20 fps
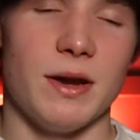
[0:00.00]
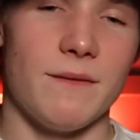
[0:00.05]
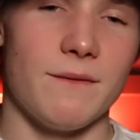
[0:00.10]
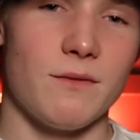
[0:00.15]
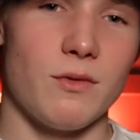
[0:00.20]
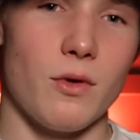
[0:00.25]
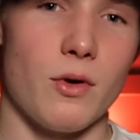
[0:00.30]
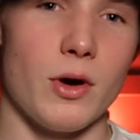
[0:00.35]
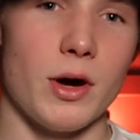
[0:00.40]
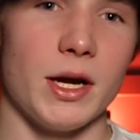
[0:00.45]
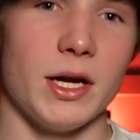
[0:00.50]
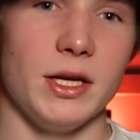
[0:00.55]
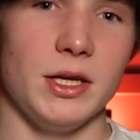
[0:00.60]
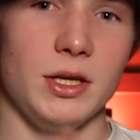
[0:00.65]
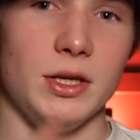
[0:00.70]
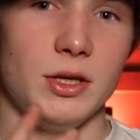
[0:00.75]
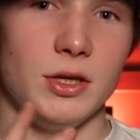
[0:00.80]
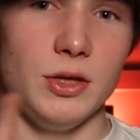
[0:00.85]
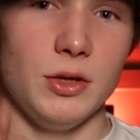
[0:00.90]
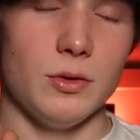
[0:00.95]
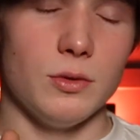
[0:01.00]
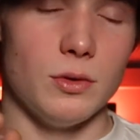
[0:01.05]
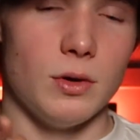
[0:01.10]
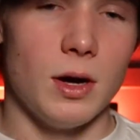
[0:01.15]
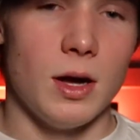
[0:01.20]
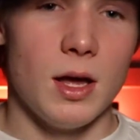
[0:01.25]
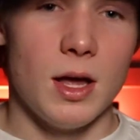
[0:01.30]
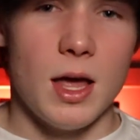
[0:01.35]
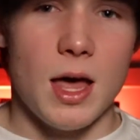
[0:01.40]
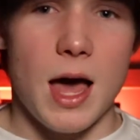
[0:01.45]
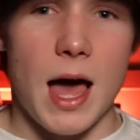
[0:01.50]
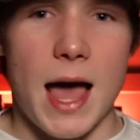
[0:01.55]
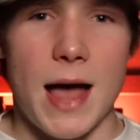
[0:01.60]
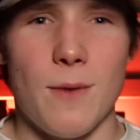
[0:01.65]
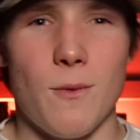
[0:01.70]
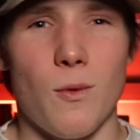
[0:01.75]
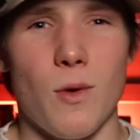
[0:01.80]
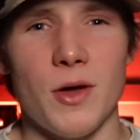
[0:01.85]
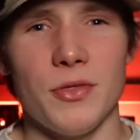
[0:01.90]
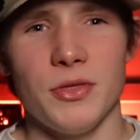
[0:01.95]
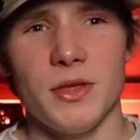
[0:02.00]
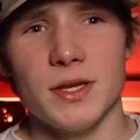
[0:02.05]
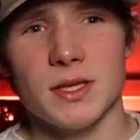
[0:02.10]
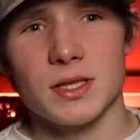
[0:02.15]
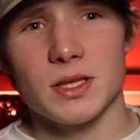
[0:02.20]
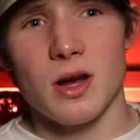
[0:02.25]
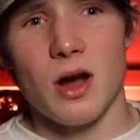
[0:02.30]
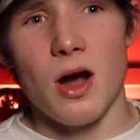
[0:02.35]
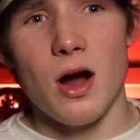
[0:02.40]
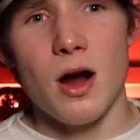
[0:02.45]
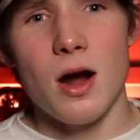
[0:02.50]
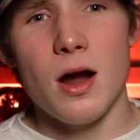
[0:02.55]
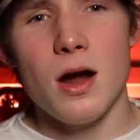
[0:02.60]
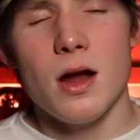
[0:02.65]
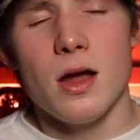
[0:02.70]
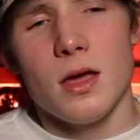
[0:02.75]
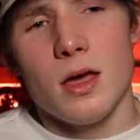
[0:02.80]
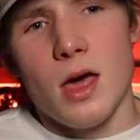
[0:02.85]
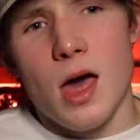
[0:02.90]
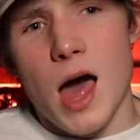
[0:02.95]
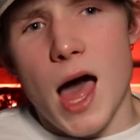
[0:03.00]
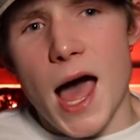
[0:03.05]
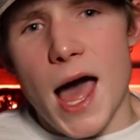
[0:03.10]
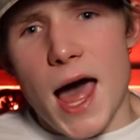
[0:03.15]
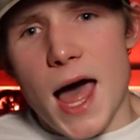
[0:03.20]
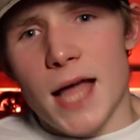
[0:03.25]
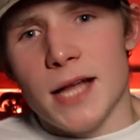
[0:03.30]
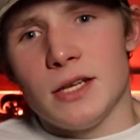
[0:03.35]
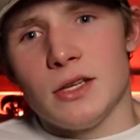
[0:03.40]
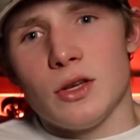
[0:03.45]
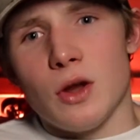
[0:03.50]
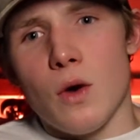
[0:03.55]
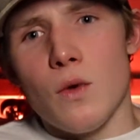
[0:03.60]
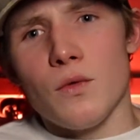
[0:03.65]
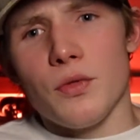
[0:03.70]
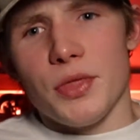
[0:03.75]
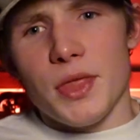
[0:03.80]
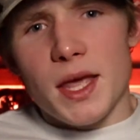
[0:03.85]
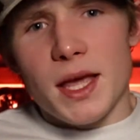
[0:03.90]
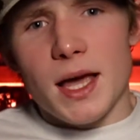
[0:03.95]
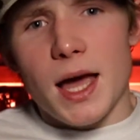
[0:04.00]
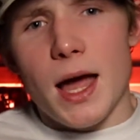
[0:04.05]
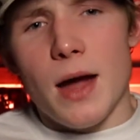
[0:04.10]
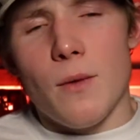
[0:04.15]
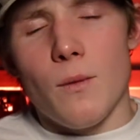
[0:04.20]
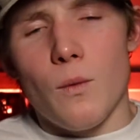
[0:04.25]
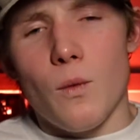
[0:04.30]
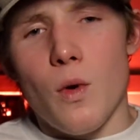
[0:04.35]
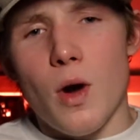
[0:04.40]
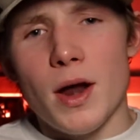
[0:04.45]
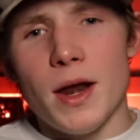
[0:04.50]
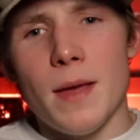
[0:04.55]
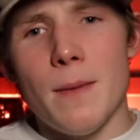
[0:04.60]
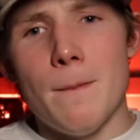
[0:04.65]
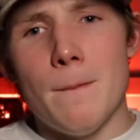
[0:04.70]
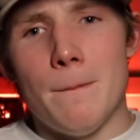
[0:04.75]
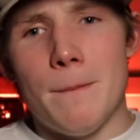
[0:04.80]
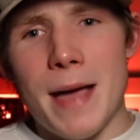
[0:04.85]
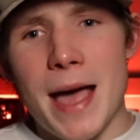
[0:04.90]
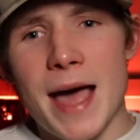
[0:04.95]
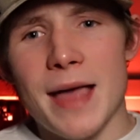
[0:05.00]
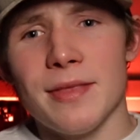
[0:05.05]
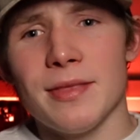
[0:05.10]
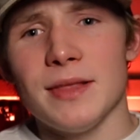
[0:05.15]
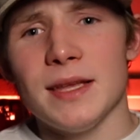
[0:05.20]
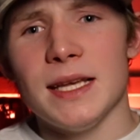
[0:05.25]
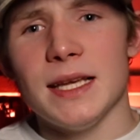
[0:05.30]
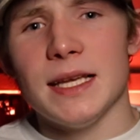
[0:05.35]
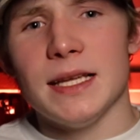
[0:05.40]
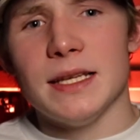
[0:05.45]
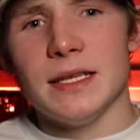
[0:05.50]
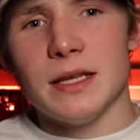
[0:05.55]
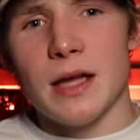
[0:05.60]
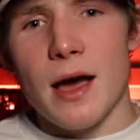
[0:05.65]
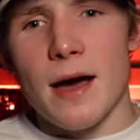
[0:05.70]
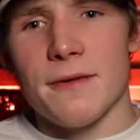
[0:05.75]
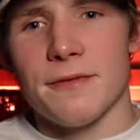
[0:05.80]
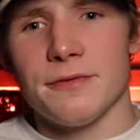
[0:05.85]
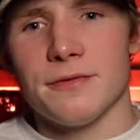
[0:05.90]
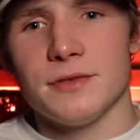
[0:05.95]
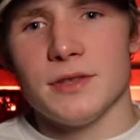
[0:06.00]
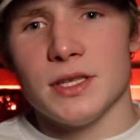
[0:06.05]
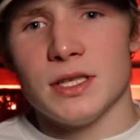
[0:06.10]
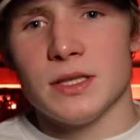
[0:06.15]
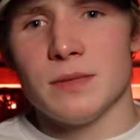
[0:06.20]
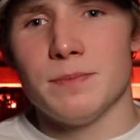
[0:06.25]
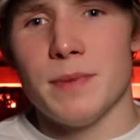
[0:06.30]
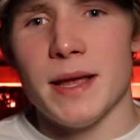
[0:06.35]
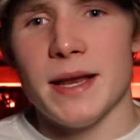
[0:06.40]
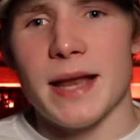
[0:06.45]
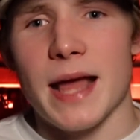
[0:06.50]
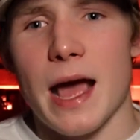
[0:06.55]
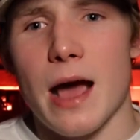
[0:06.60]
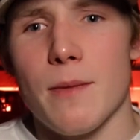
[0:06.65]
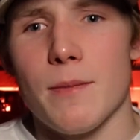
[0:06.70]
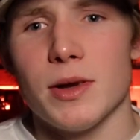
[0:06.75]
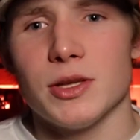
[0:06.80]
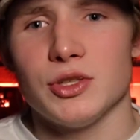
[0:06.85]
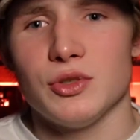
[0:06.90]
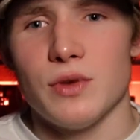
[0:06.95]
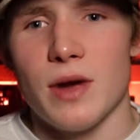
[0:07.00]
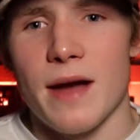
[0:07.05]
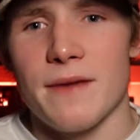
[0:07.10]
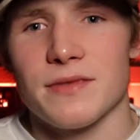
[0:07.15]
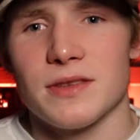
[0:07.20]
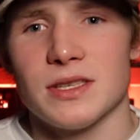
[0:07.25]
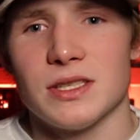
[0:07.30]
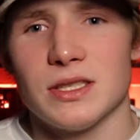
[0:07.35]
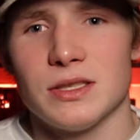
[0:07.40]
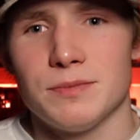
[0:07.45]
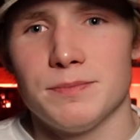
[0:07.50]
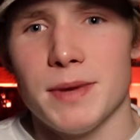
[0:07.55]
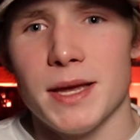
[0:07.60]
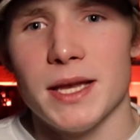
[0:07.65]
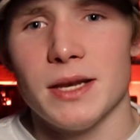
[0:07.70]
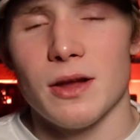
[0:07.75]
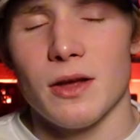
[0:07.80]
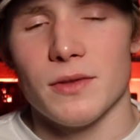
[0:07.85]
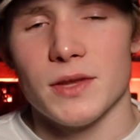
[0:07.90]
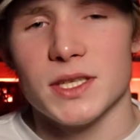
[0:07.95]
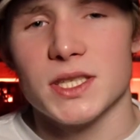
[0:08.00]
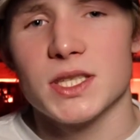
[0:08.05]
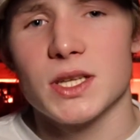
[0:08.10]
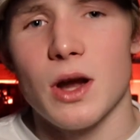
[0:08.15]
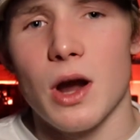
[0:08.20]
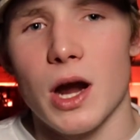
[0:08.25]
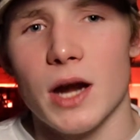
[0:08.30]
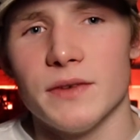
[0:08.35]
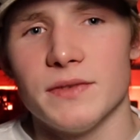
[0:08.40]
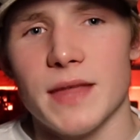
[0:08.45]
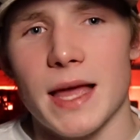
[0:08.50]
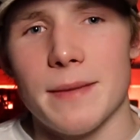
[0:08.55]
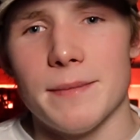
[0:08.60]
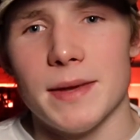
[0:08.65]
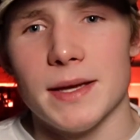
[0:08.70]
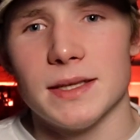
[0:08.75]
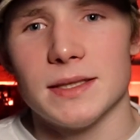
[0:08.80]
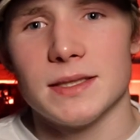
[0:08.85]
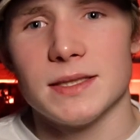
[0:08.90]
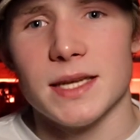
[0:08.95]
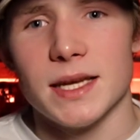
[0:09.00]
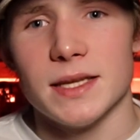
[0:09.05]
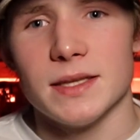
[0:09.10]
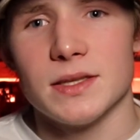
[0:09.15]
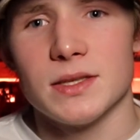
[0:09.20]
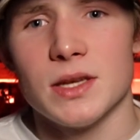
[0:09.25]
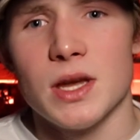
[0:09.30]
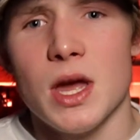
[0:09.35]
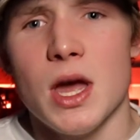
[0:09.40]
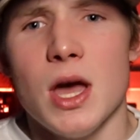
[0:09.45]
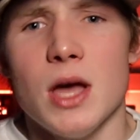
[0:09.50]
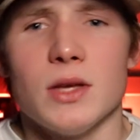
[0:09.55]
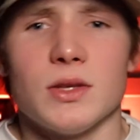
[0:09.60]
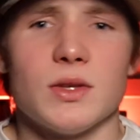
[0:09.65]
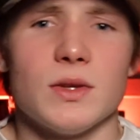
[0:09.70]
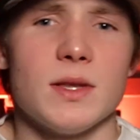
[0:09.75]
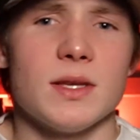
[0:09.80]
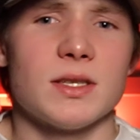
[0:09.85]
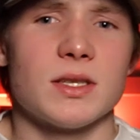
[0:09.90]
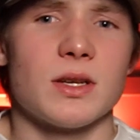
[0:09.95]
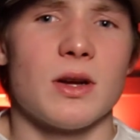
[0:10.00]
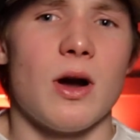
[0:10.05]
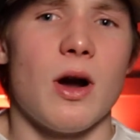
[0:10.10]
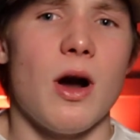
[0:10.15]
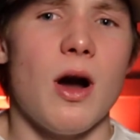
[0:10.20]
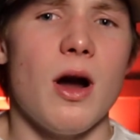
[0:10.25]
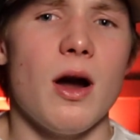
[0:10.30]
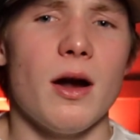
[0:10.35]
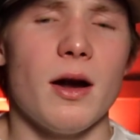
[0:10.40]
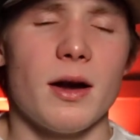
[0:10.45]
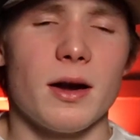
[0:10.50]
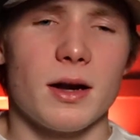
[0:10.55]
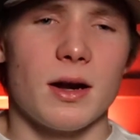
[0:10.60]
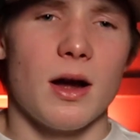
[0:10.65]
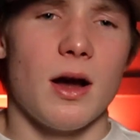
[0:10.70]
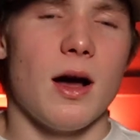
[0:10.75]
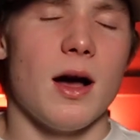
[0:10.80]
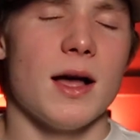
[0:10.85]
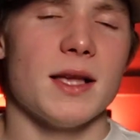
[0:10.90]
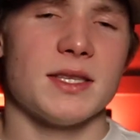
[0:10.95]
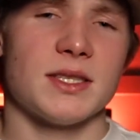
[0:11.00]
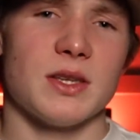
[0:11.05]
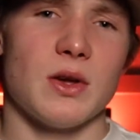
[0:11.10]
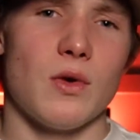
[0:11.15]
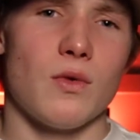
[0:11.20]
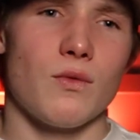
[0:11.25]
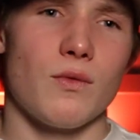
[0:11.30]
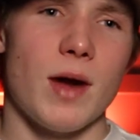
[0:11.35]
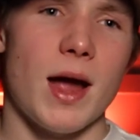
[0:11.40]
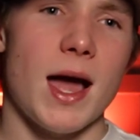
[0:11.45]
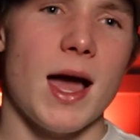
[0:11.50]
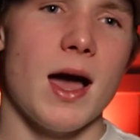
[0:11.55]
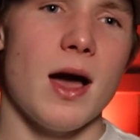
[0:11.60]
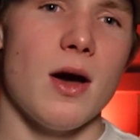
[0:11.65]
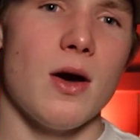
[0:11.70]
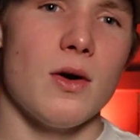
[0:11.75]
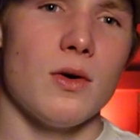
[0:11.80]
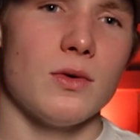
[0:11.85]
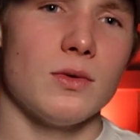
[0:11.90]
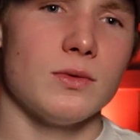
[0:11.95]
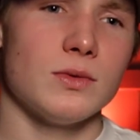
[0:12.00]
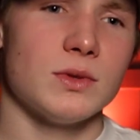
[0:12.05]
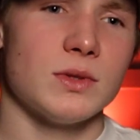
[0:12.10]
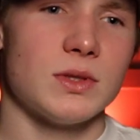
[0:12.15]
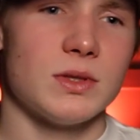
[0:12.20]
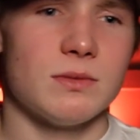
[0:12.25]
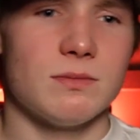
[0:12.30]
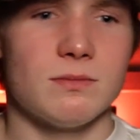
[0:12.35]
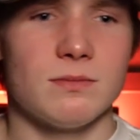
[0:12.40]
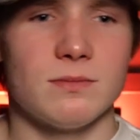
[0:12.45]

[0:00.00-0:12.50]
for you. I want this car. I don't think I want it badly enough to spend how much you have to spend on this car, if that makes sense. So this car costs around